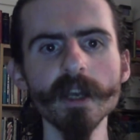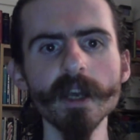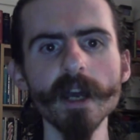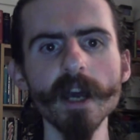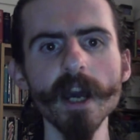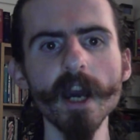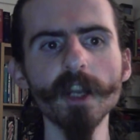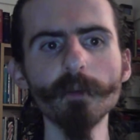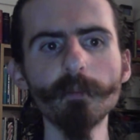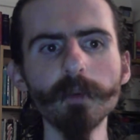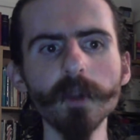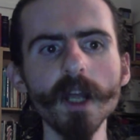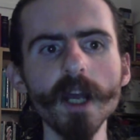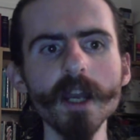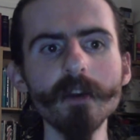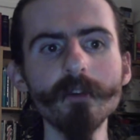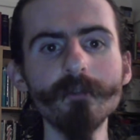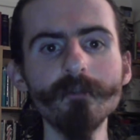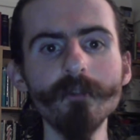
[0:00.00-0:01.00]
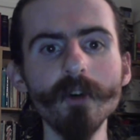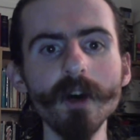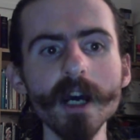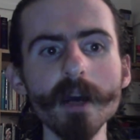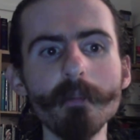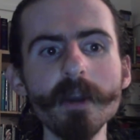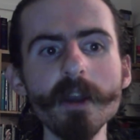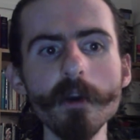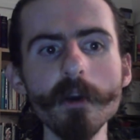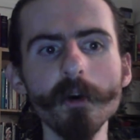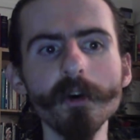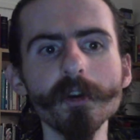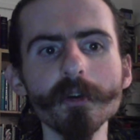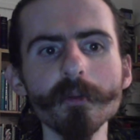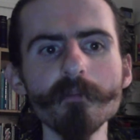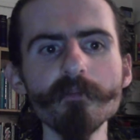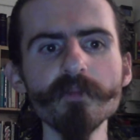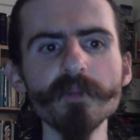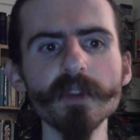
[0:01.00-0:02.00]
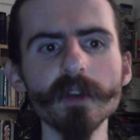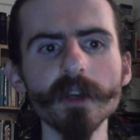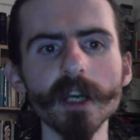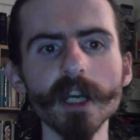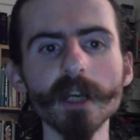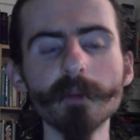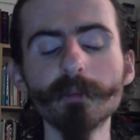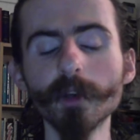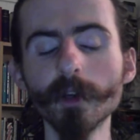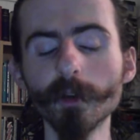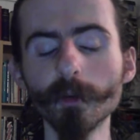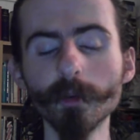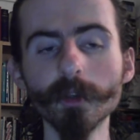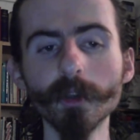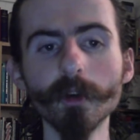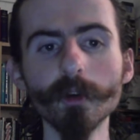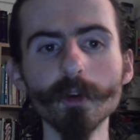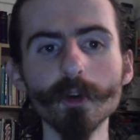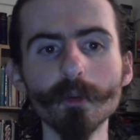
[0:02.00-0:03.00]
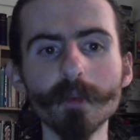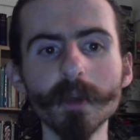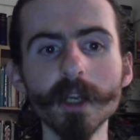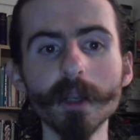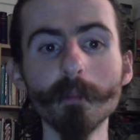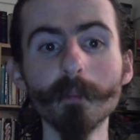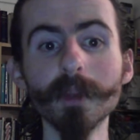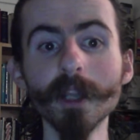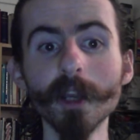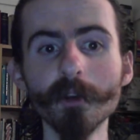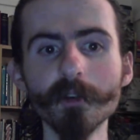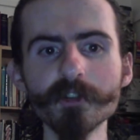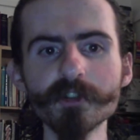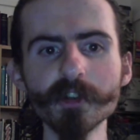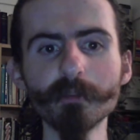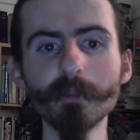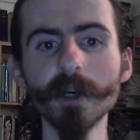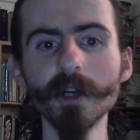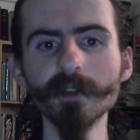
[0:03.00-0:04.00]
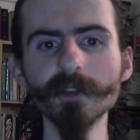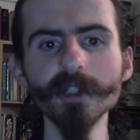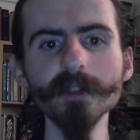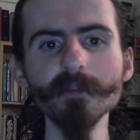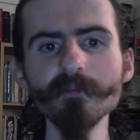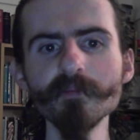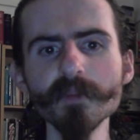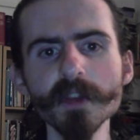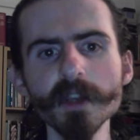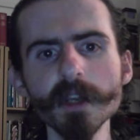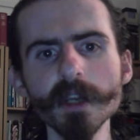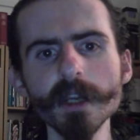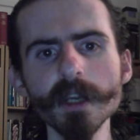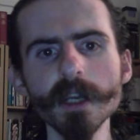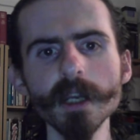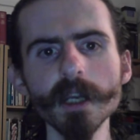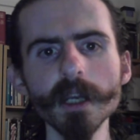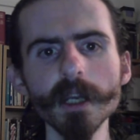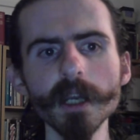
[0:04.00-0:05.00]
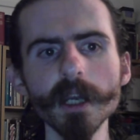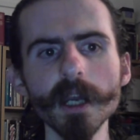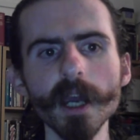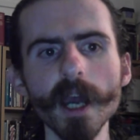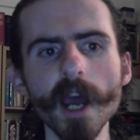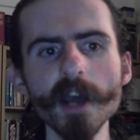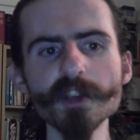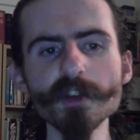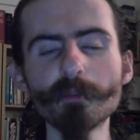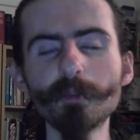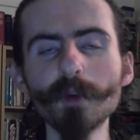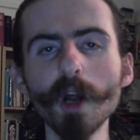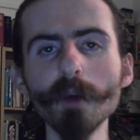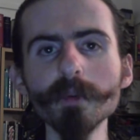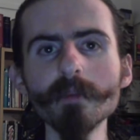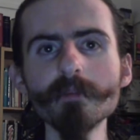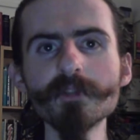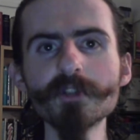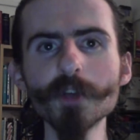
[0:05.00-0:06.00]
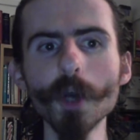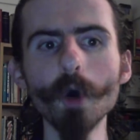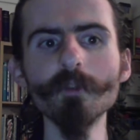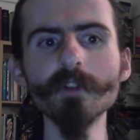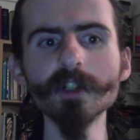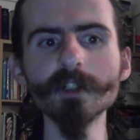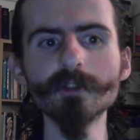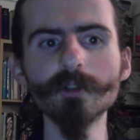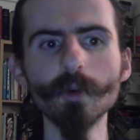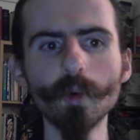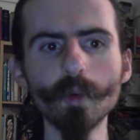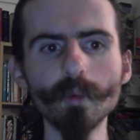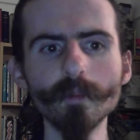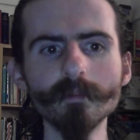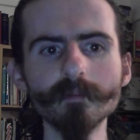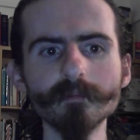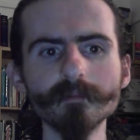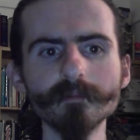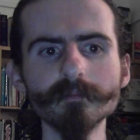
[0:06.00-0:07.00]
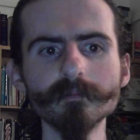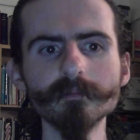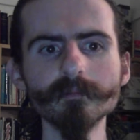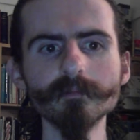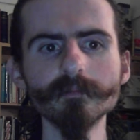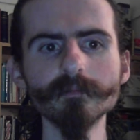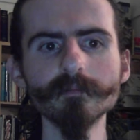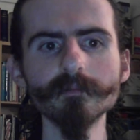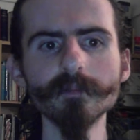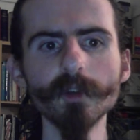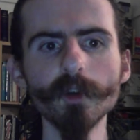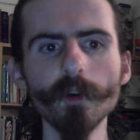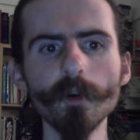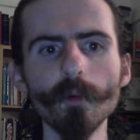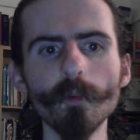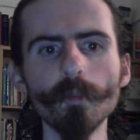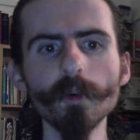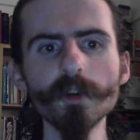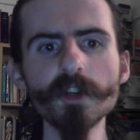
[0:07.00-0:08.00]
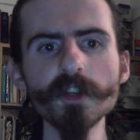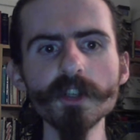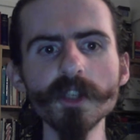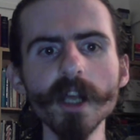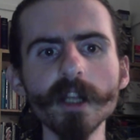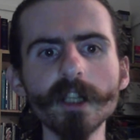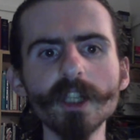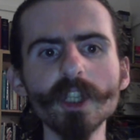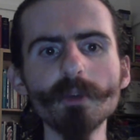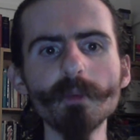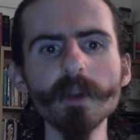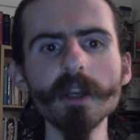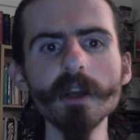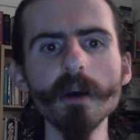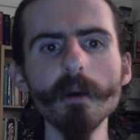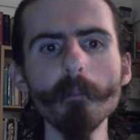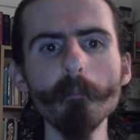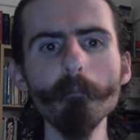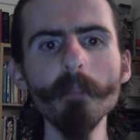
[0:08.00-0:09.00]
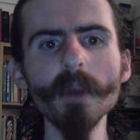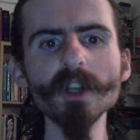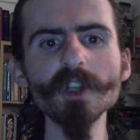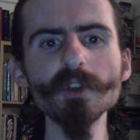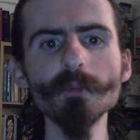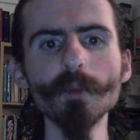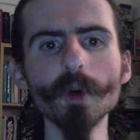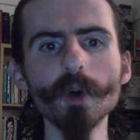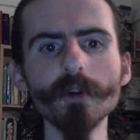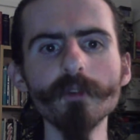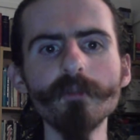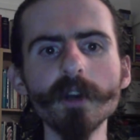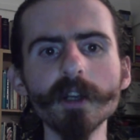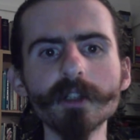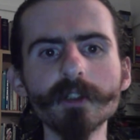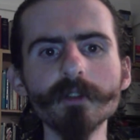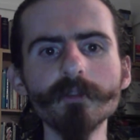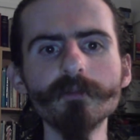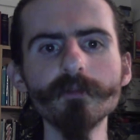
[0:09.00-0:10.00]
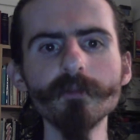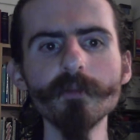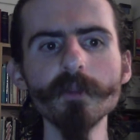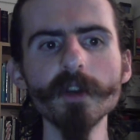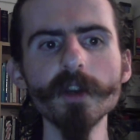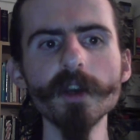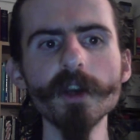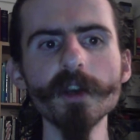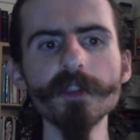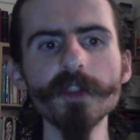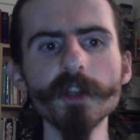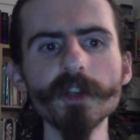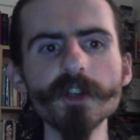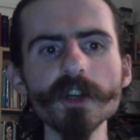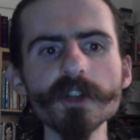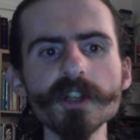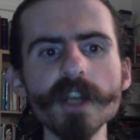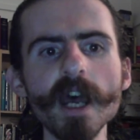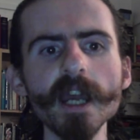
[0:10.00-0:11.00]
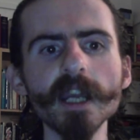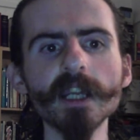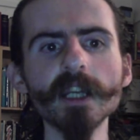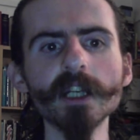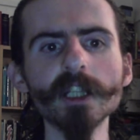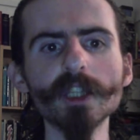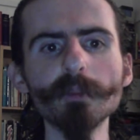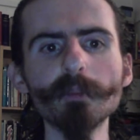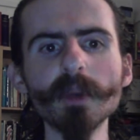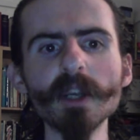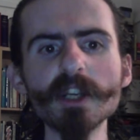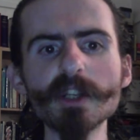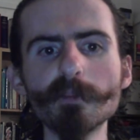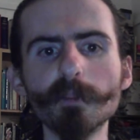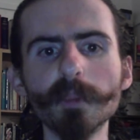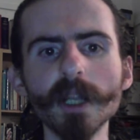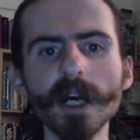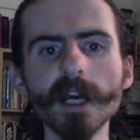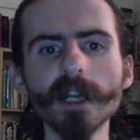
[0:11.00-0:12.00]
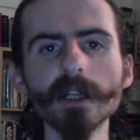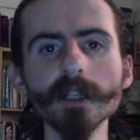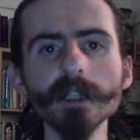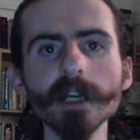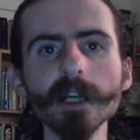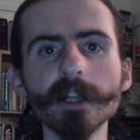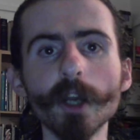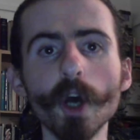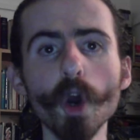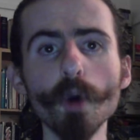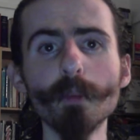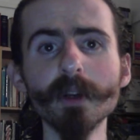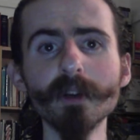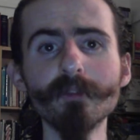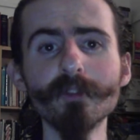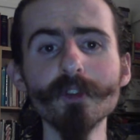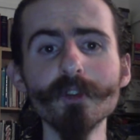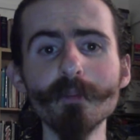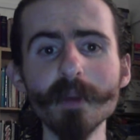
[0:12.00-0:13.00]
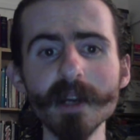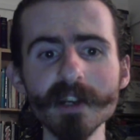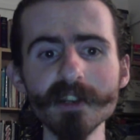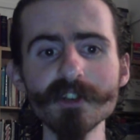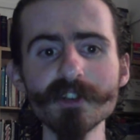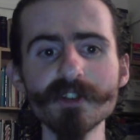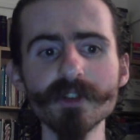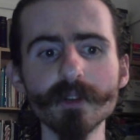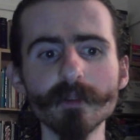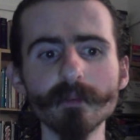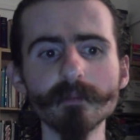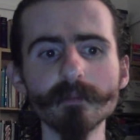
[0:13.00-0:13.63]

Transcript: and applying fire pure, a Proto-Indo-European pleonistic pun there, as a problem-solving tool, which is likely to be much more effective than just hacking at the beast blindly and hoping for the best.